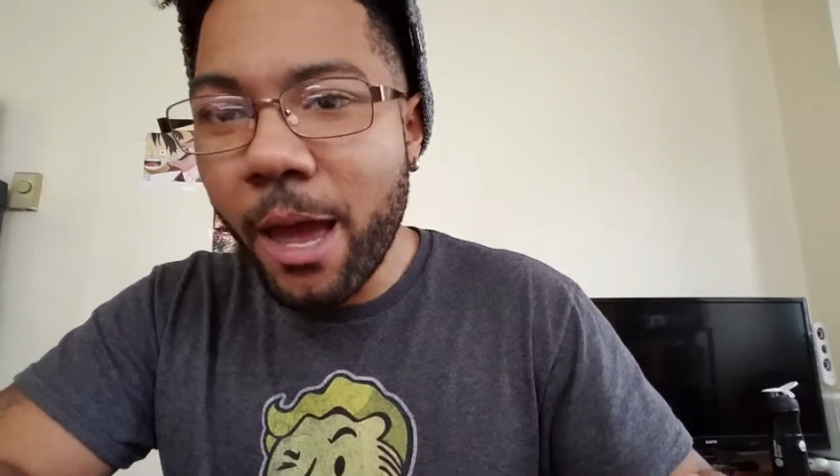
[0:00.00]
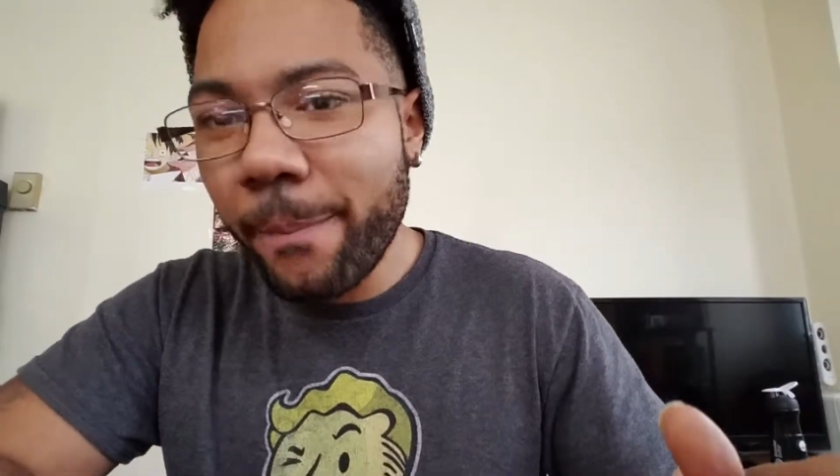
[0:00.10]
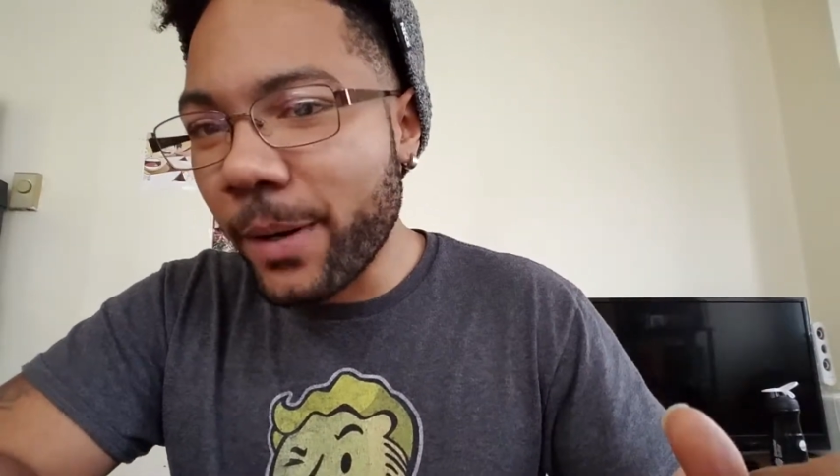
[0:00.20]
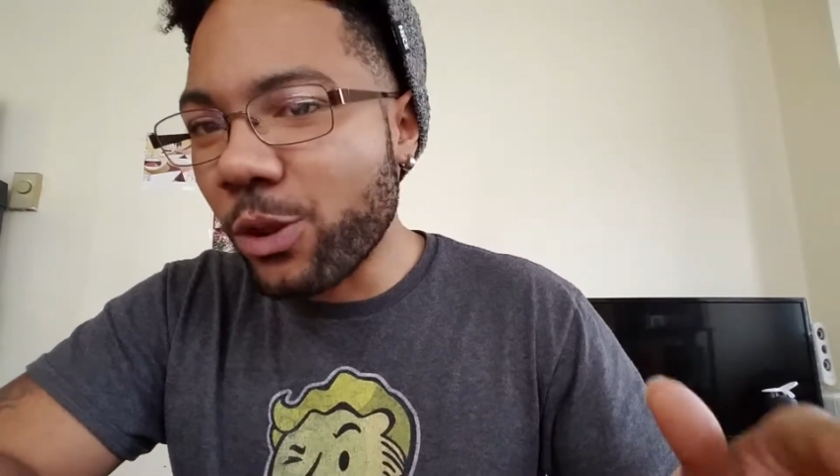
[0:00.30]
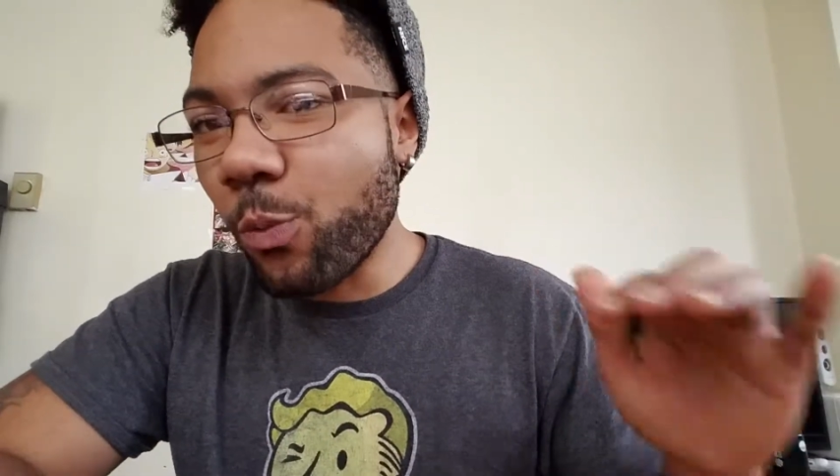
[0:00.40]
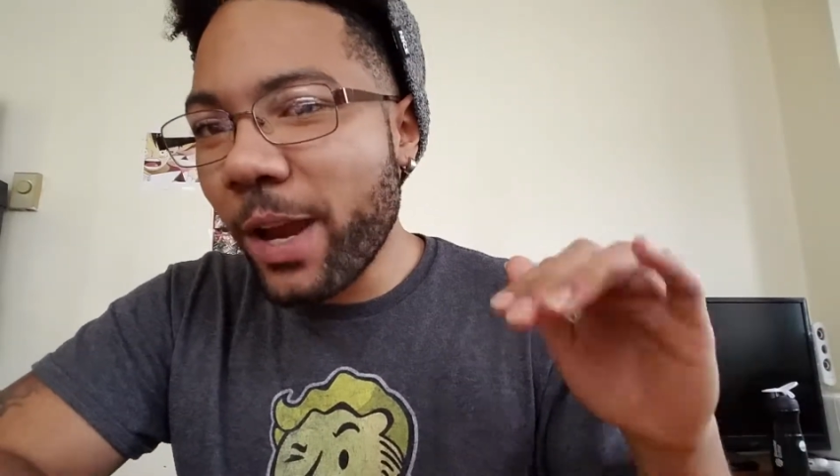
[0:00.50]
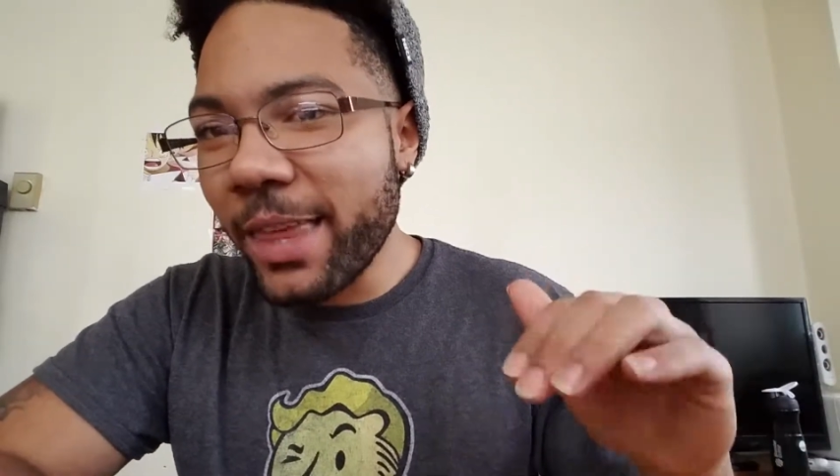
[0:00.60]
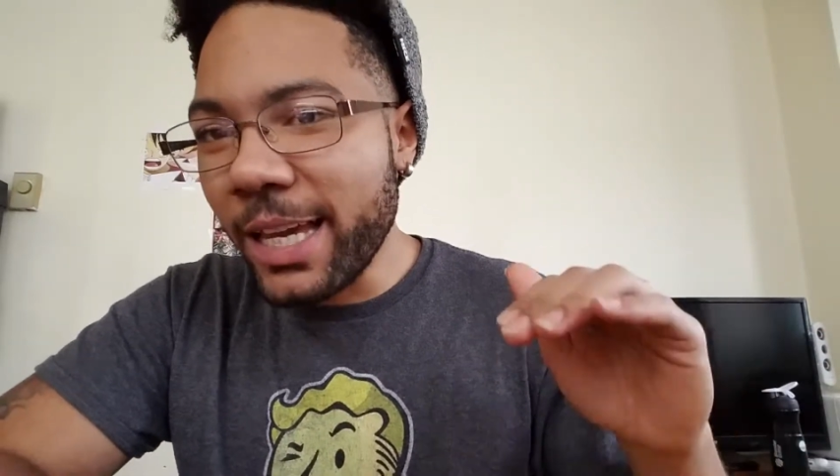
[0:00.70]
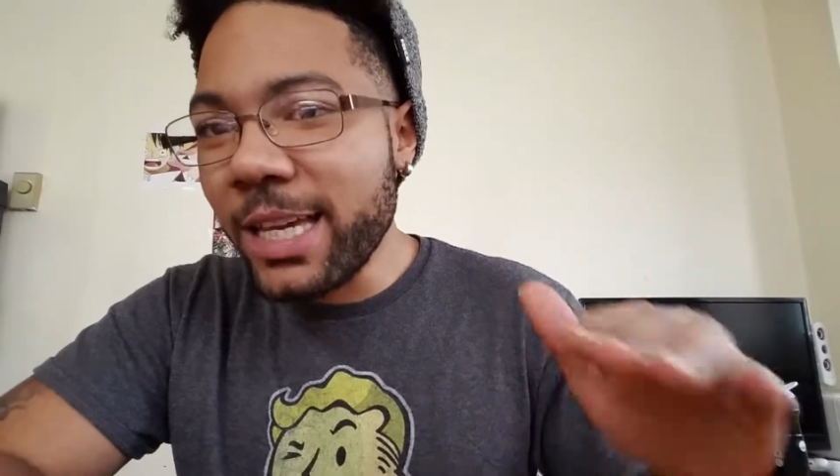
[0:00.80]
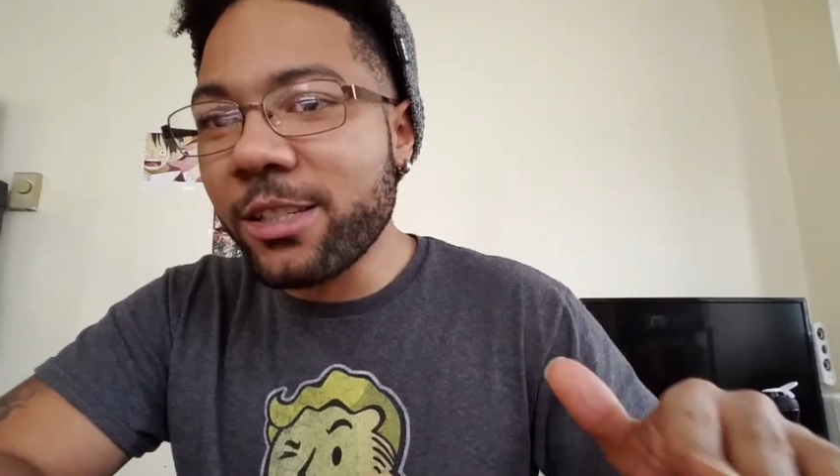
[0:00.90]
But the way
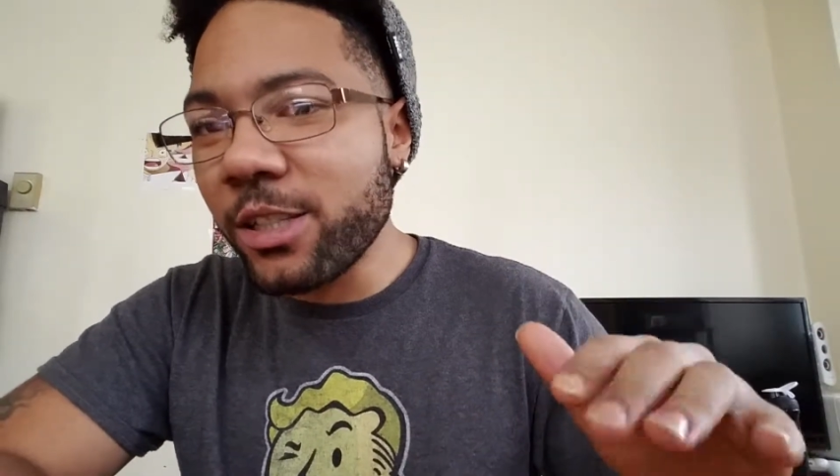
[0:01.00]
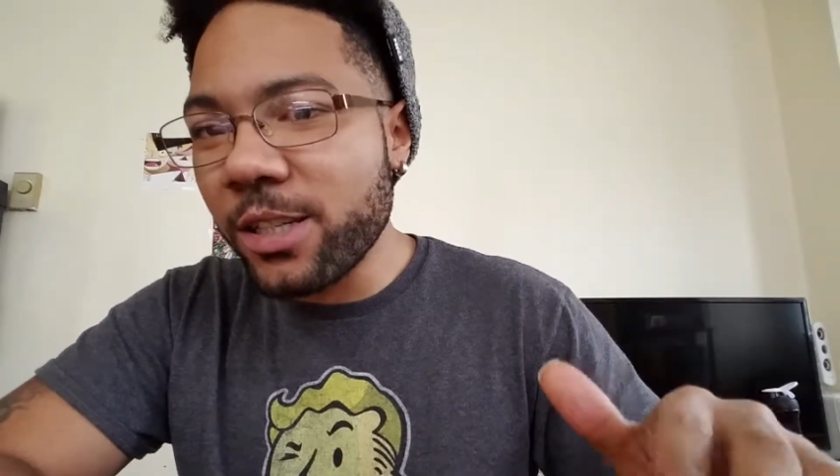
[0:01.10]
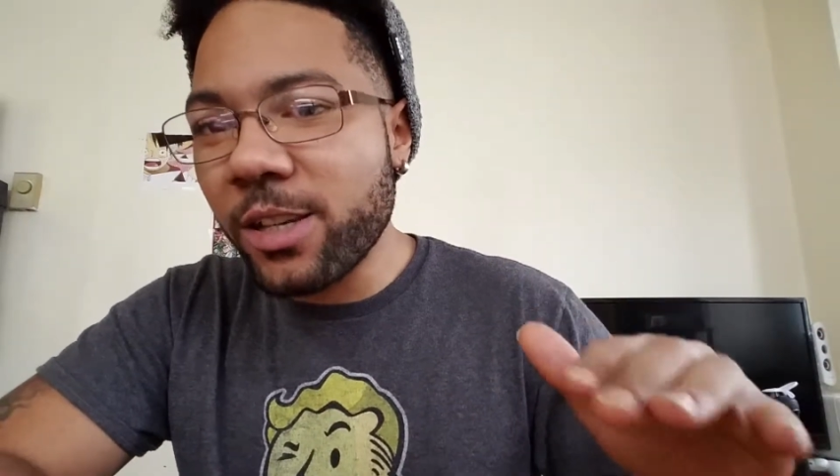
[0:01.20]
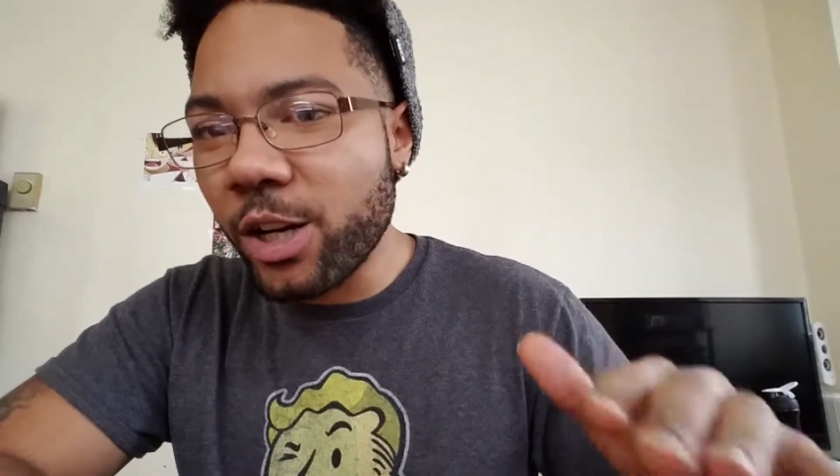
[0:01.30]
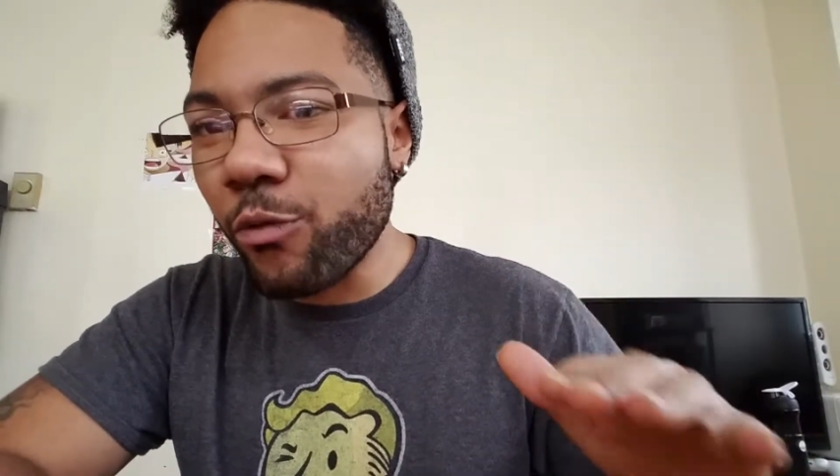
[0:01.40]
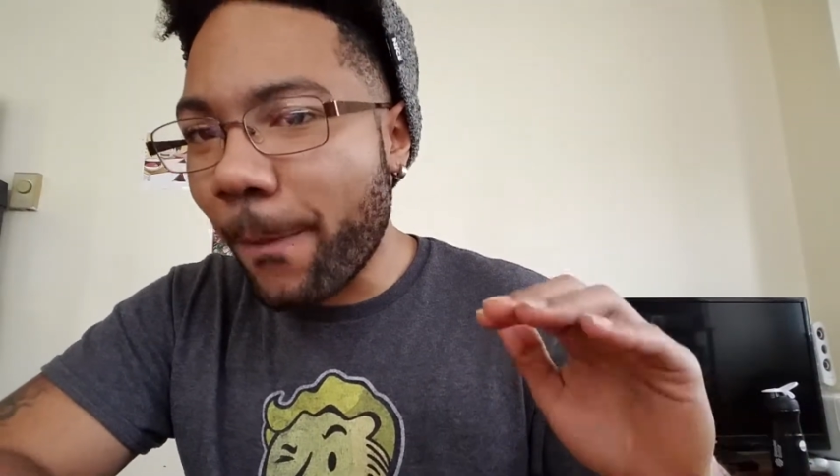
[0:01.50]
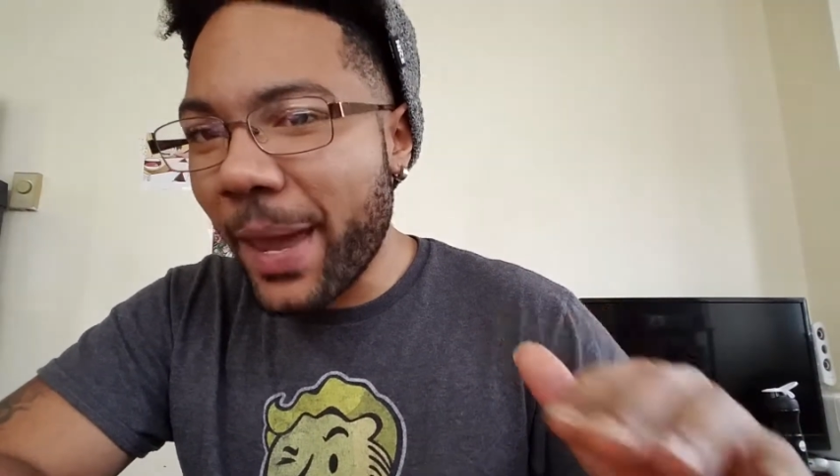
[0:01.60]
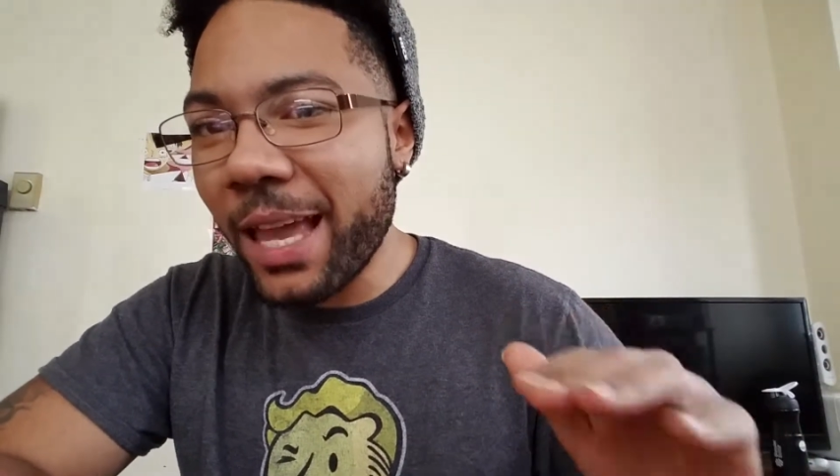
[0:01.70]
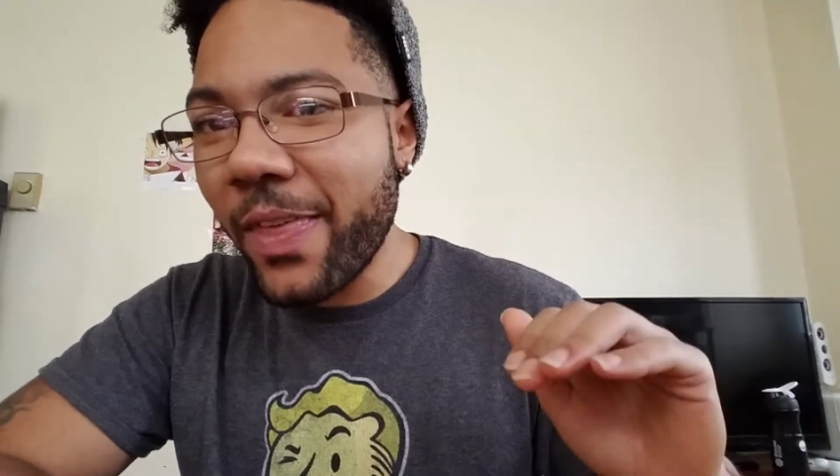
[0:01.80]
that Ichiji is going to repay